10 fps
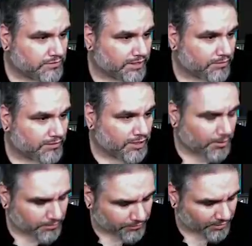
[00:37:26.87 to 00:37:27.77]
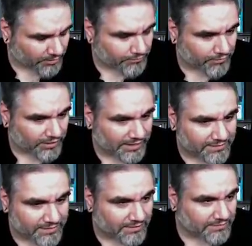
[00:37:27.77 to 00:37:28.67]
Okay, we're really hoping for for
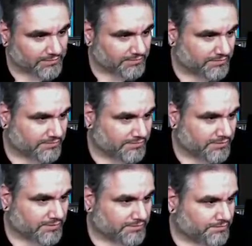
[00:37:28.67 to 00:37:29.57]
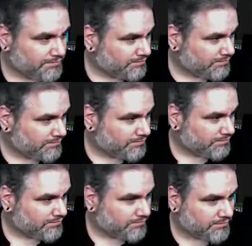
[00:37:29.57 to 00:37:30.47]
lands here. Yeah, if we get a
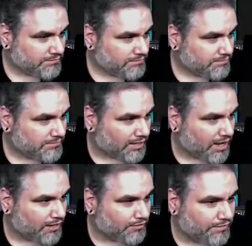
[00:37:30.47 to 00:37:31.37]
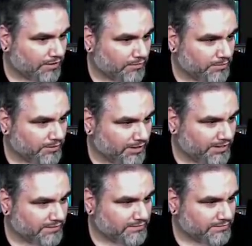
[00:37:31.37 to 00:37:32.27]
uh, like Hallowed Fountain would be
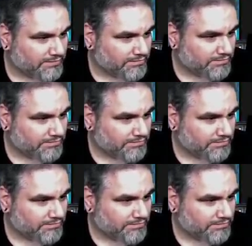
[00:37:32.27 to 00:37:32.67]
great. Yeah.